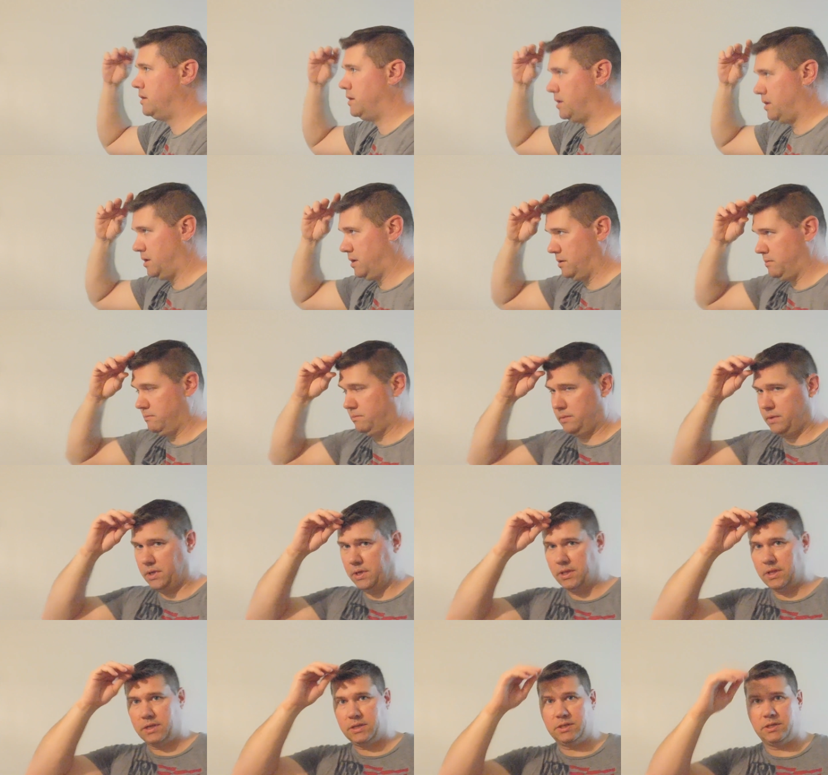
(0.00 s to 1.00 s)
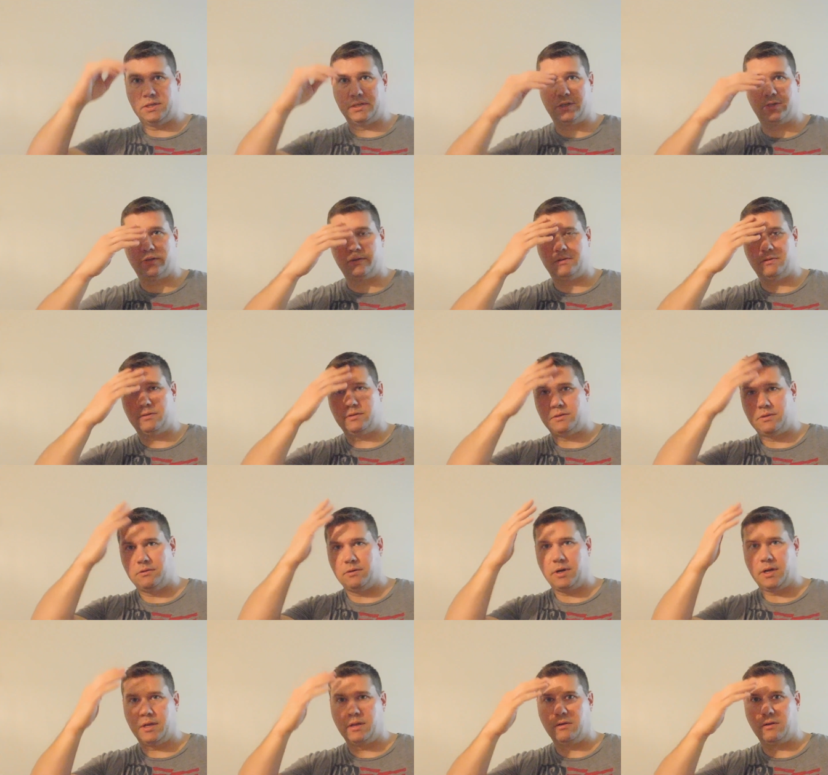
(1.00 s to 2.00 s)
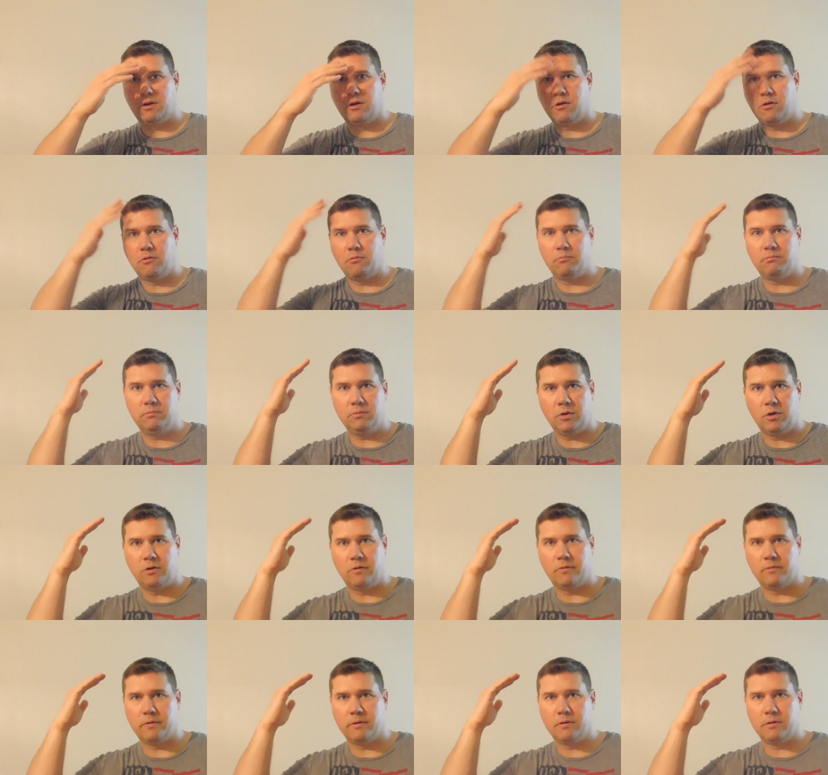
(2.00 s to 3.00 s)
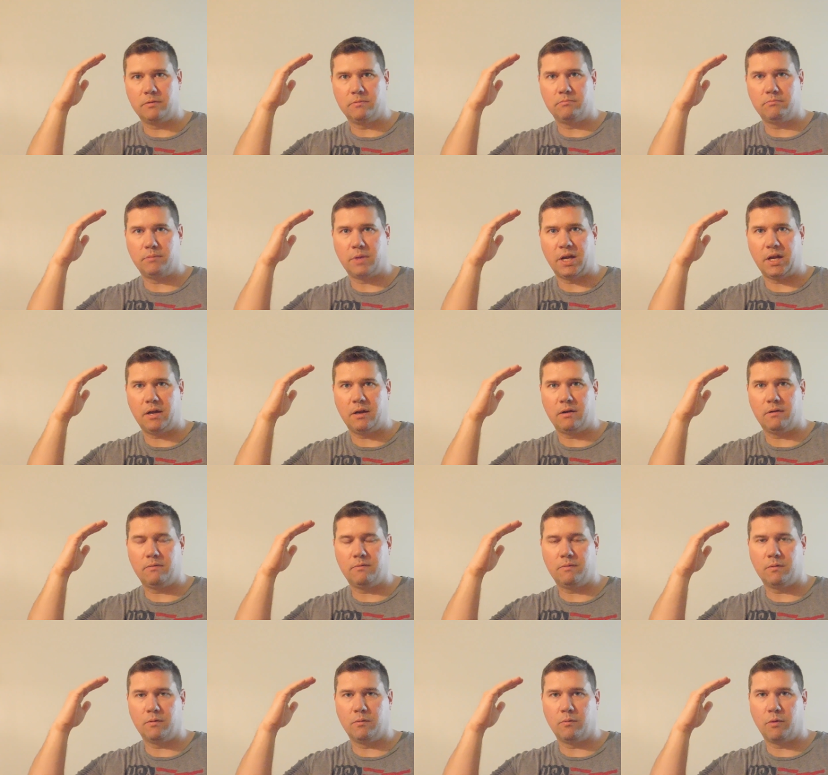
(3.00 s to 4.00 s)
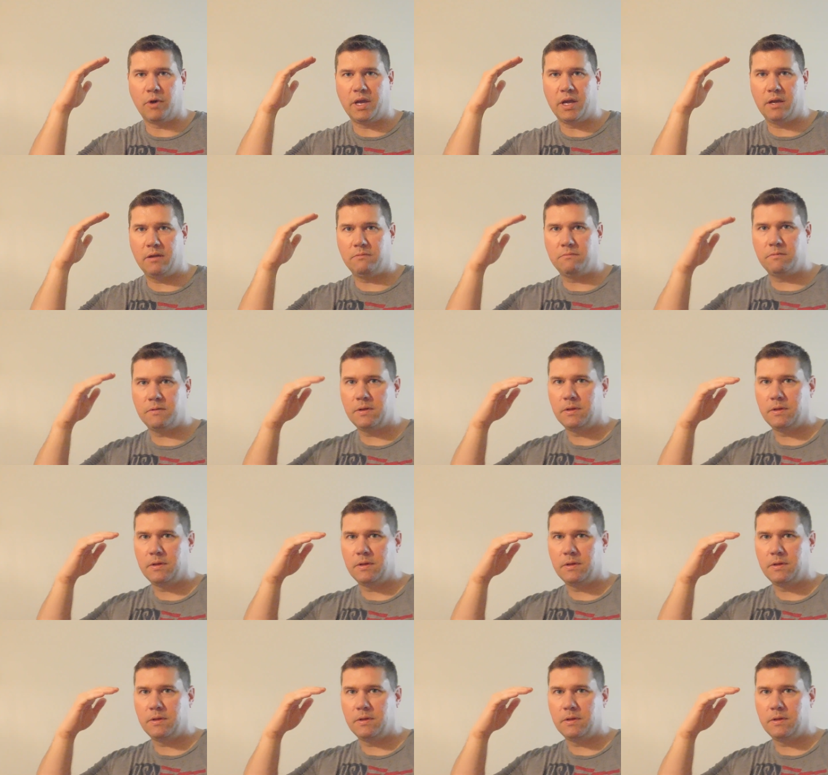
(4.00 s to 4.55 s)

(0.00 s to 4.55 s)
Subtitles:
and that's just so I can comb over my hair for a wave.